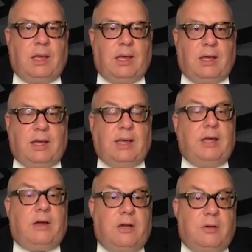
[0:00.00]

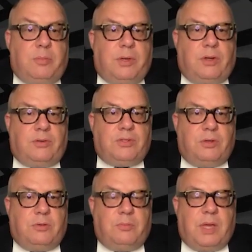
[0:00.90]
IR, but
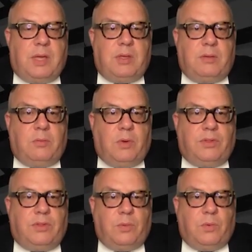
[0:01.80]
also maybe what
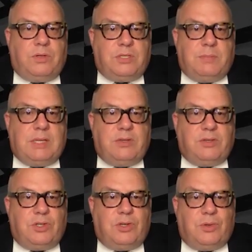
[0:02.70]
the awards mean
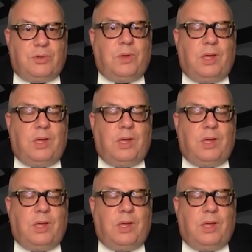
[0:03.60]
to you